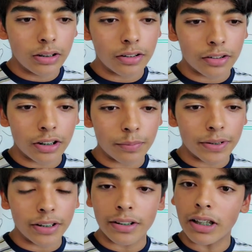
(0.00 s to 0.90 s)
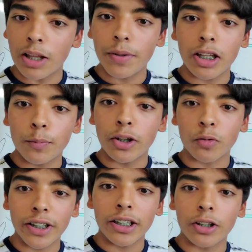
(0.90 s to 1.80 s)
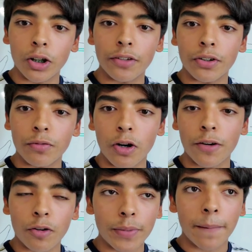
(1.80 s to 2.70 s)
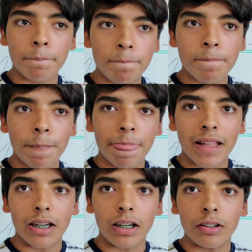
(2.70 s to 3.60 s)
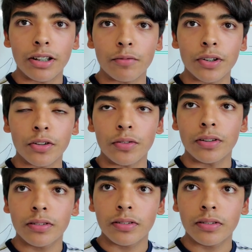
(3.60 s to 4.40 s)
It'd be really good if you voted for me. I think we could.